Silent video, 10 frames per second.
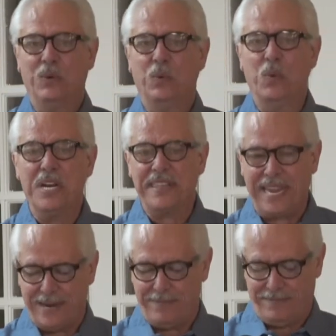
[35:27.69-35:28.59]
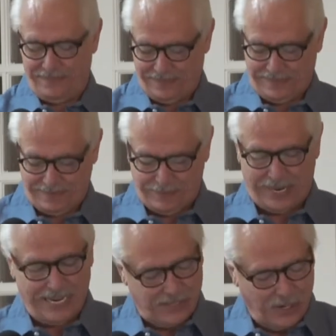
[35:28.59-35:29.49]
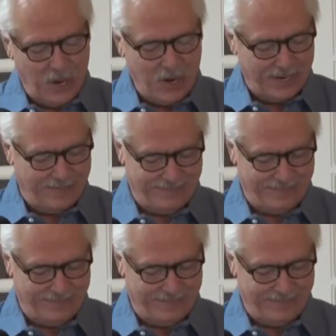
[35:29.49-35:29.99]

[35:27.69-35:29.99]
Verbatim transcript: with him. Praise the Lord.